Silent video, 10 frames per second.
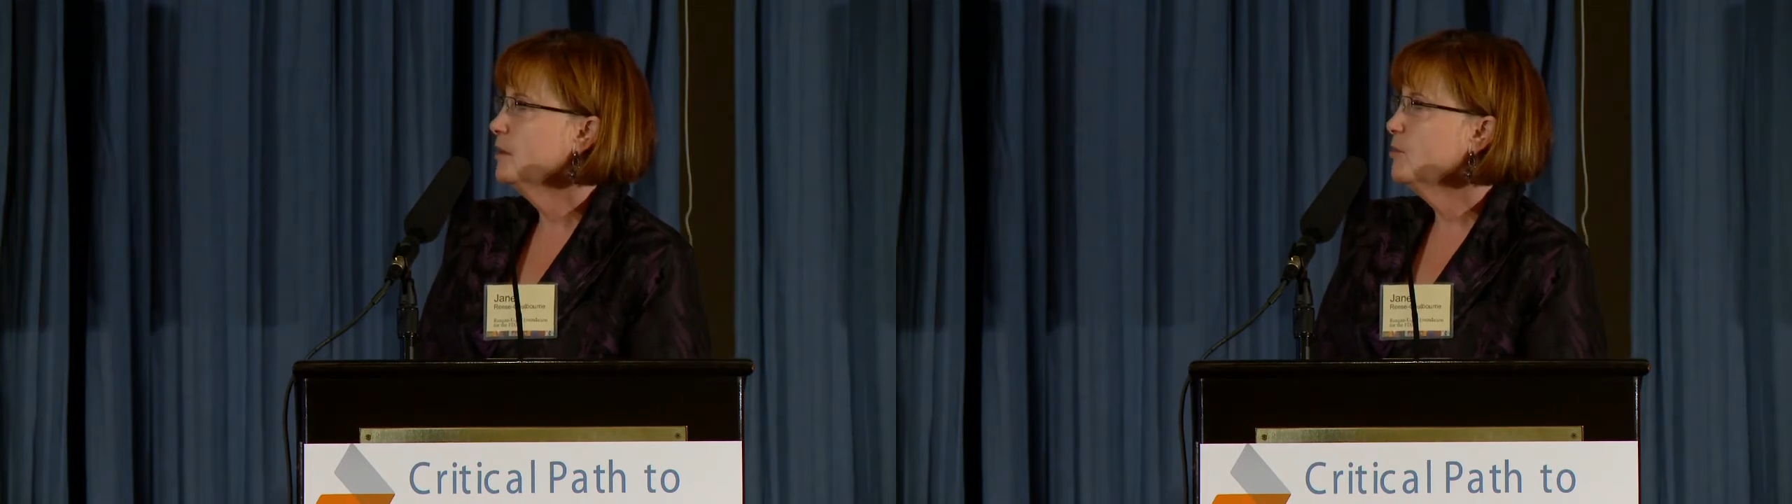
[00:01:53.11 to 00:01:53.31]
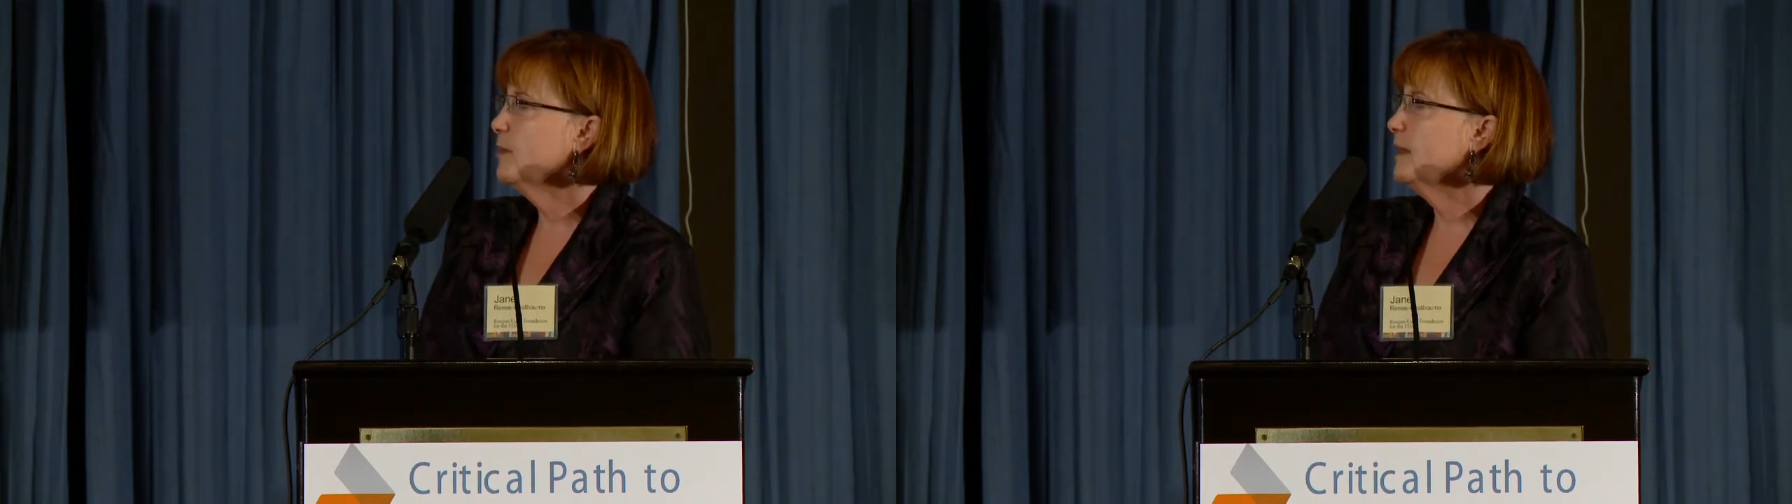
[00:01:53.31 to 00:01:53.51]

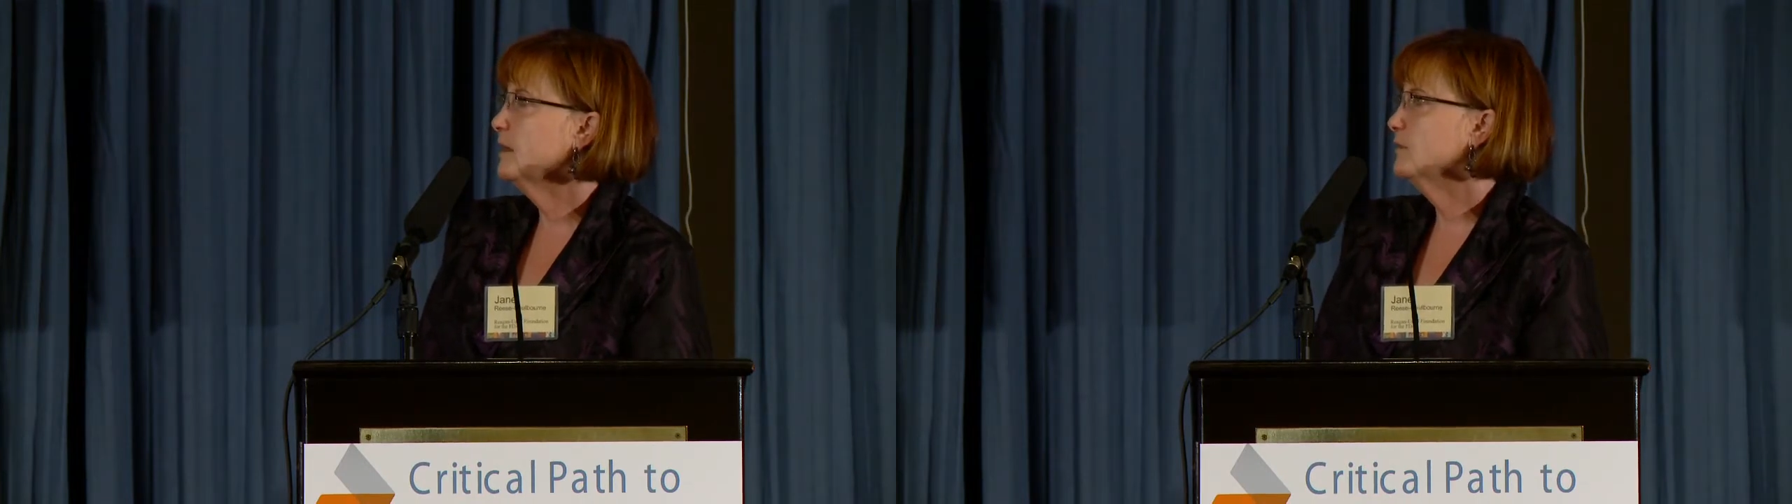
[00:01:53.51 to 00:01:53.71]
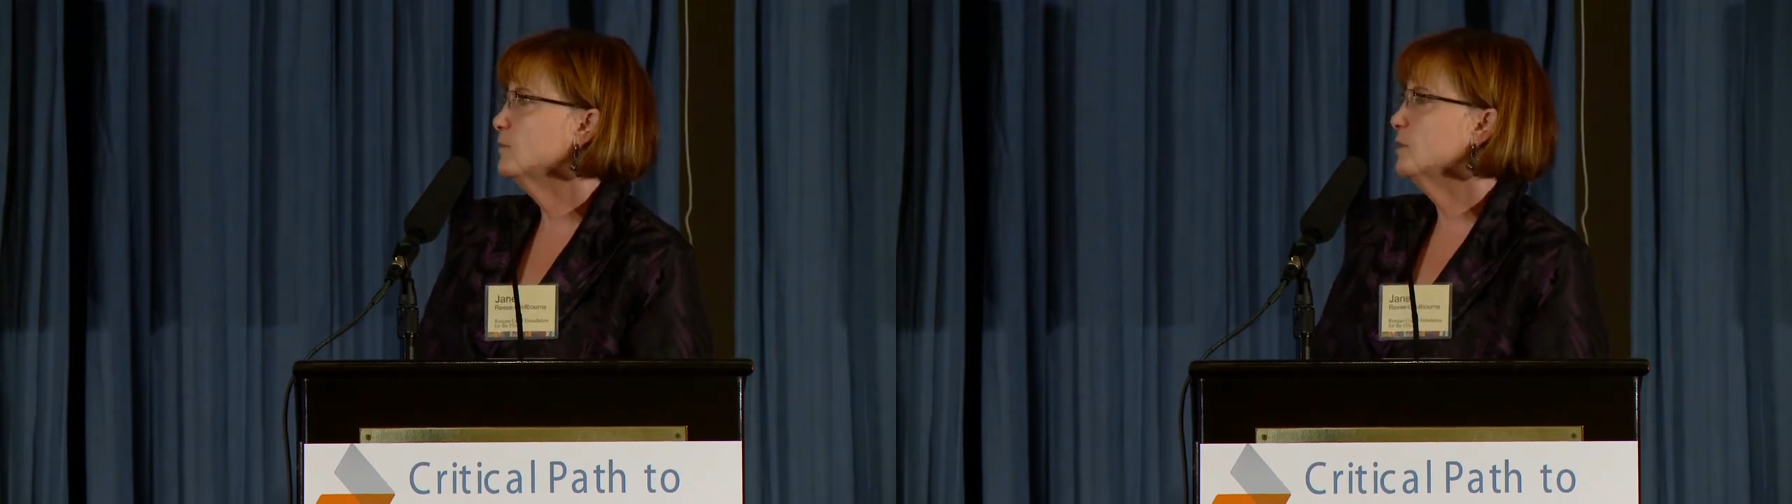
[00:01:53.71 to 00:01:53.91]
But
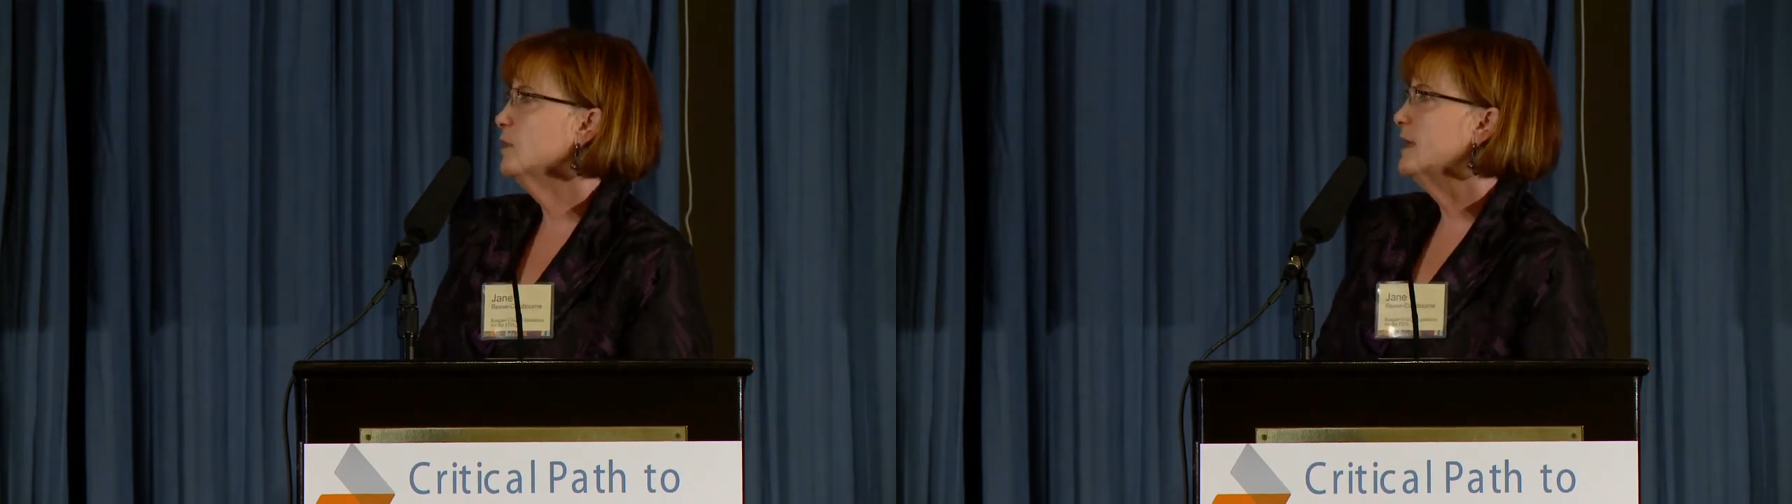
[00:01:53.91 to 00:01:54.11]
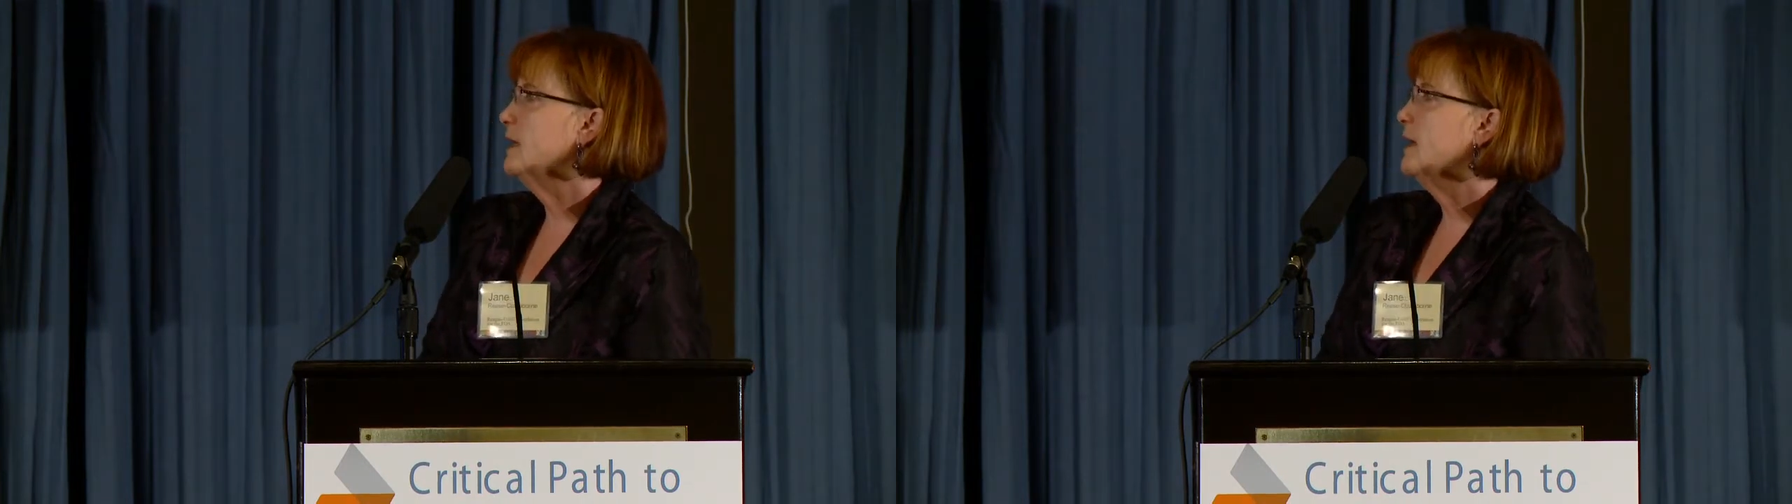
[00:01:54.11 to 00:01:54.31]
as we're
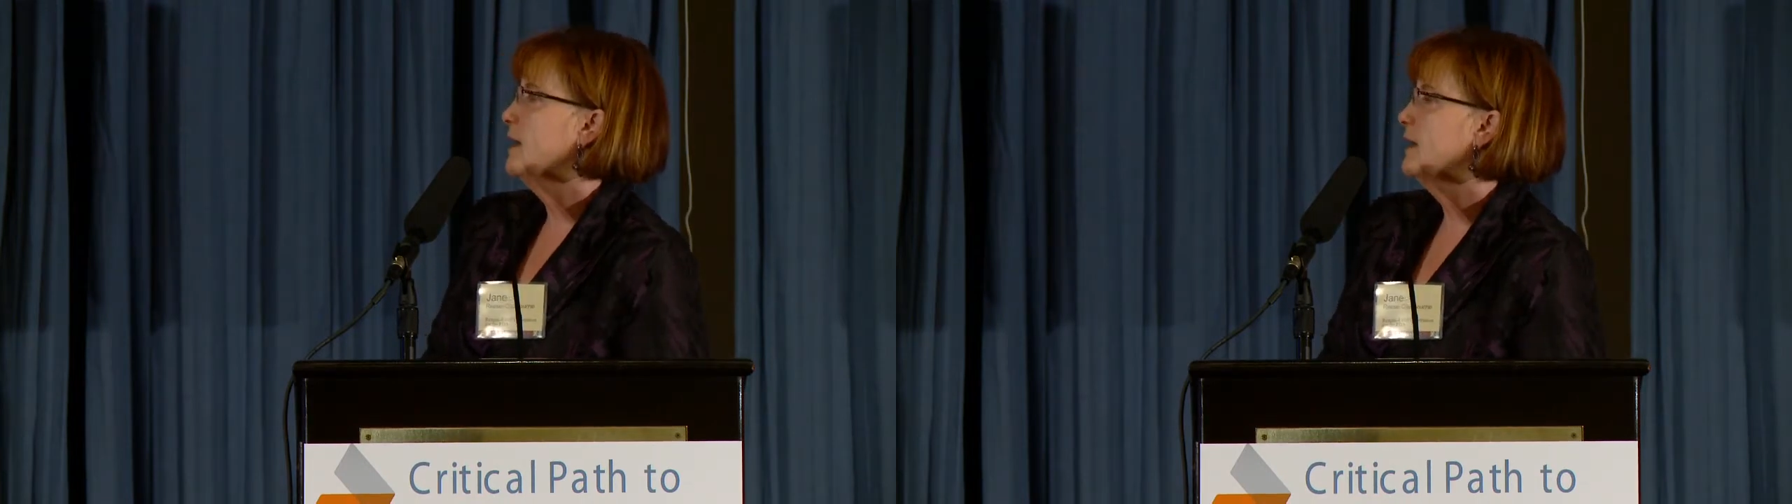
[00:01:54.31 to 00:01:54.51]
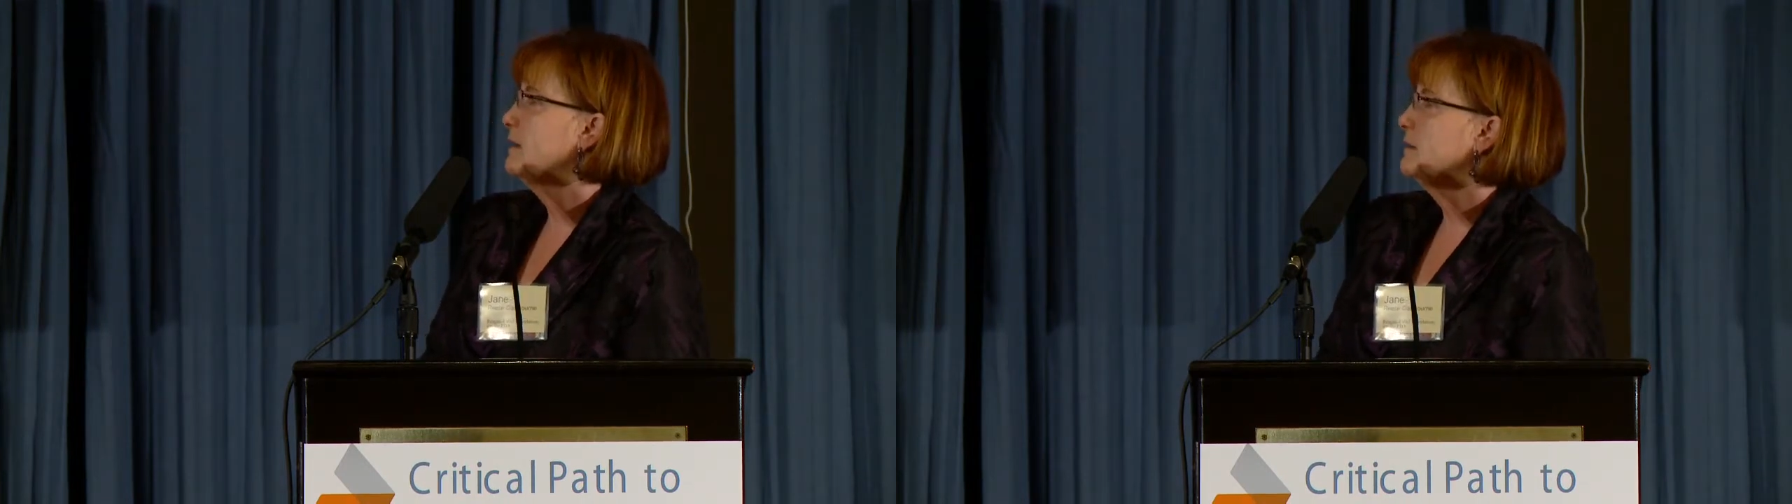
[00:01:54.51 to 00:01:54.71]
looking
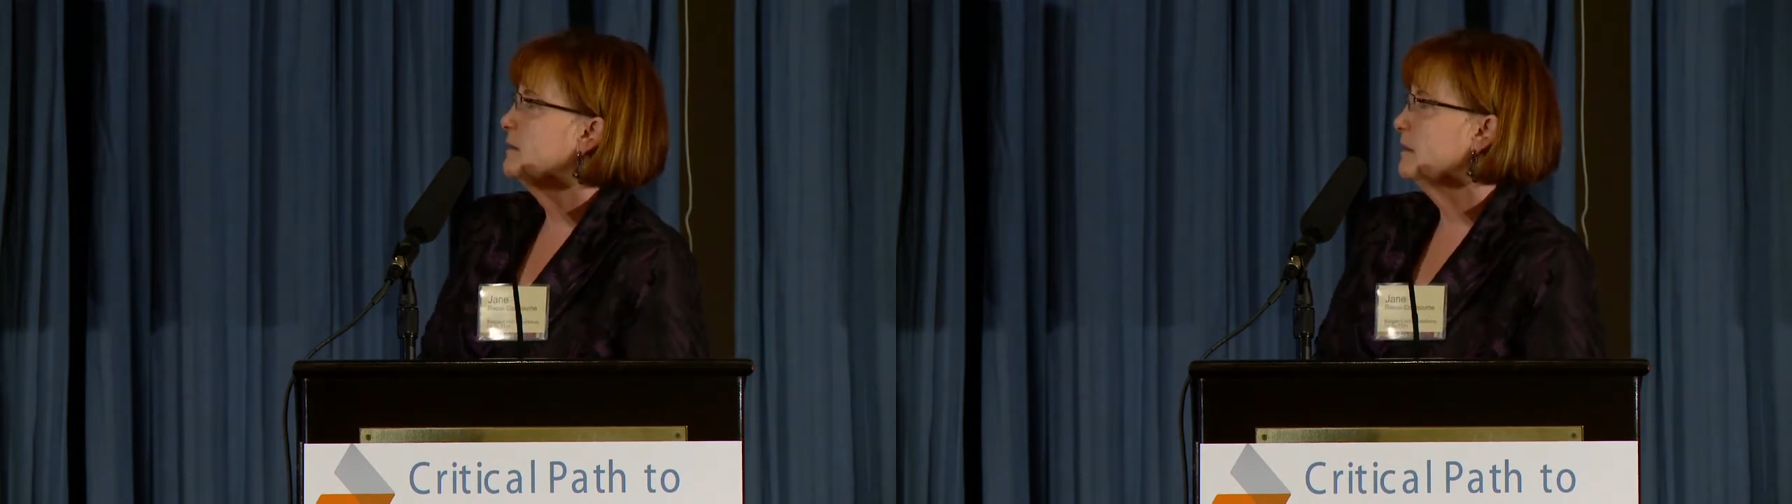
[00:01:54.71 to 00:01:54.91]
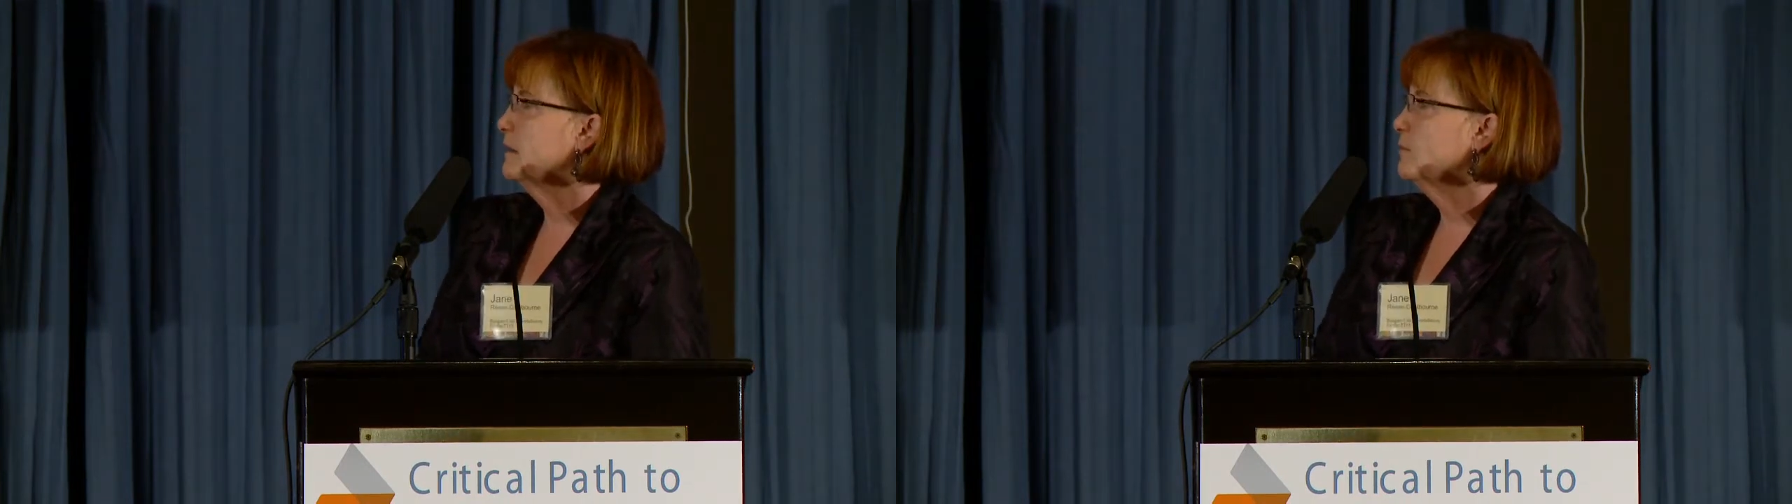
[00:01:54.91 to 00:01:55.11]
at
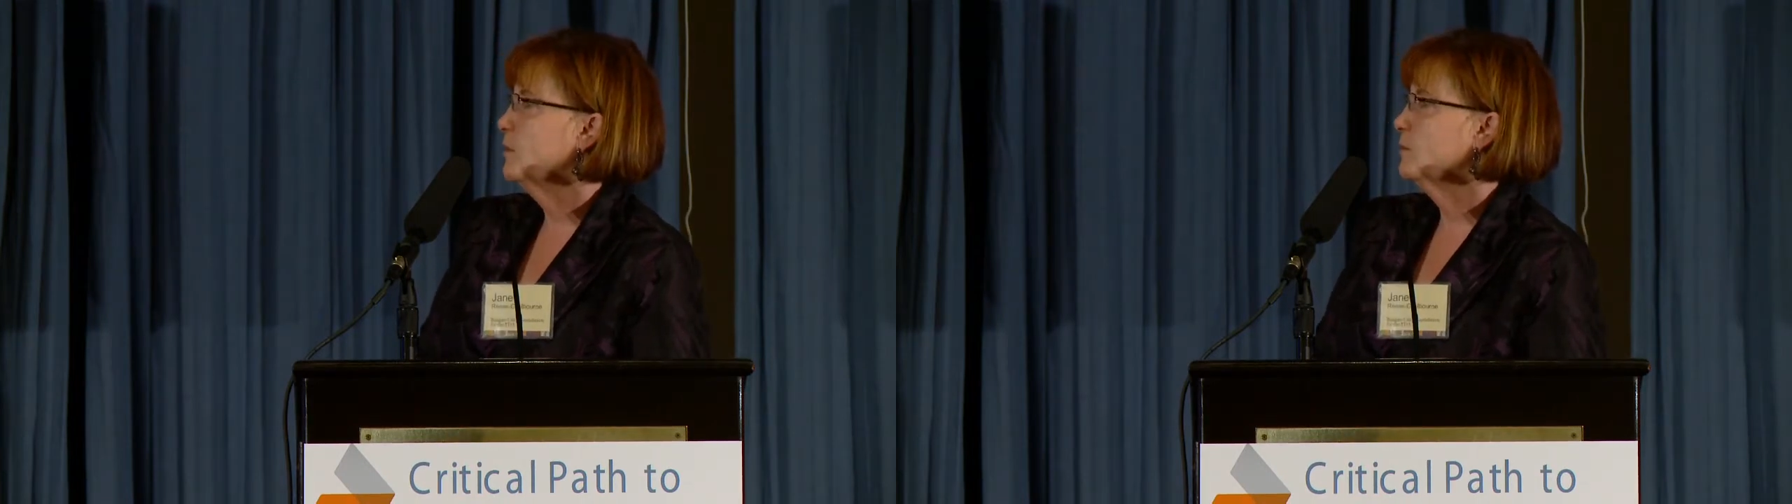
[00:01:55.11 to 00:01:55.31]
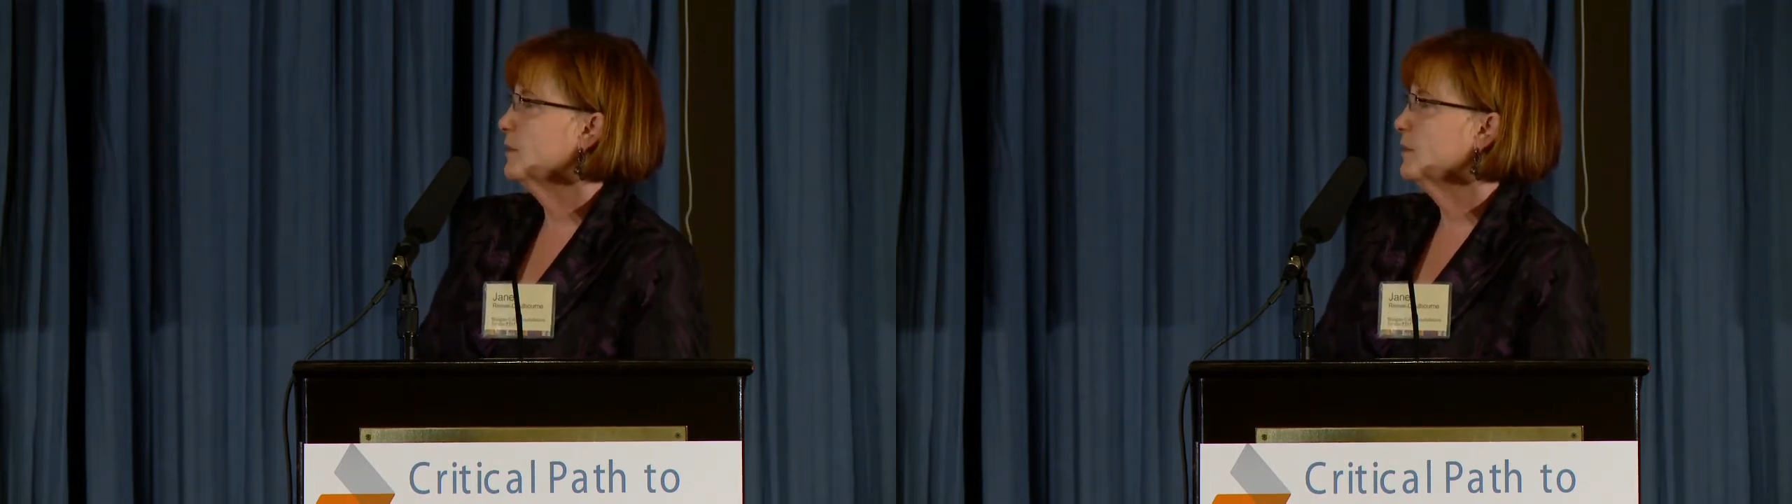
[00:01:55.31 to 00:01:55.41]
what